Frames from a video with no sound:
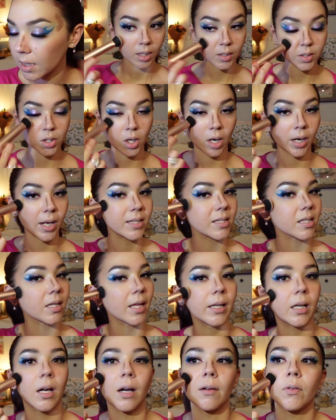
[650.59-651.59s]
It's not as
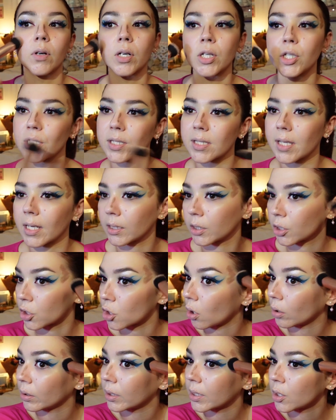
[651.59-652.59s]
light coverage as like the
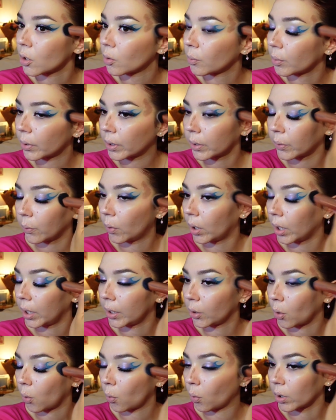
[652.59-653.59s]
Charlotte Tilbury
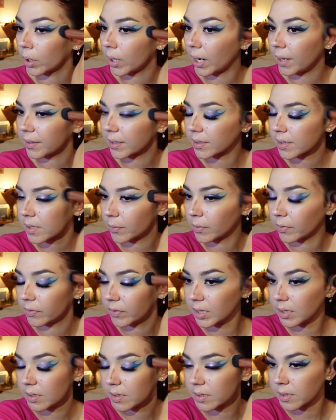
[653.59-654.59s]
one, or I think some of
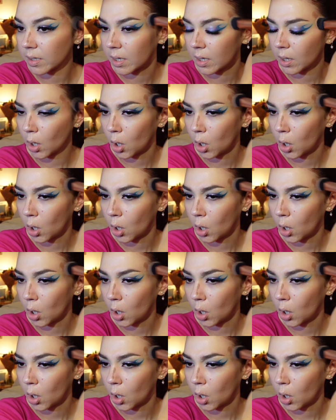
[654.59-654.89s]
these